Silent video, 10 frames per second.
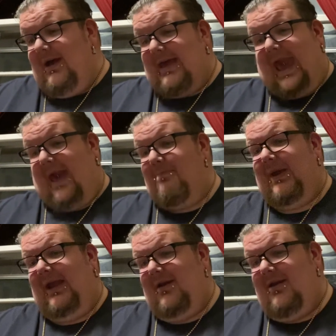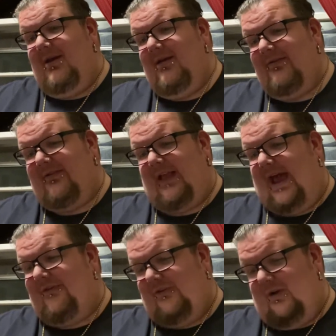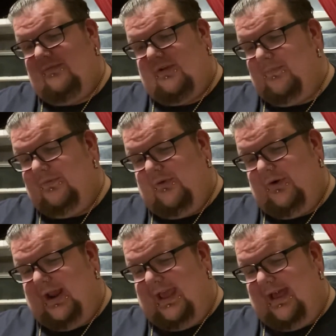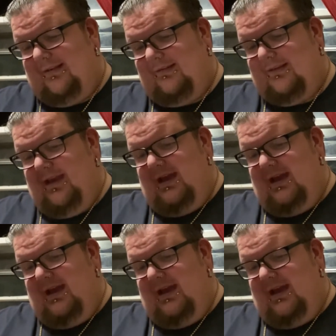camping slasher of some sort, I guess.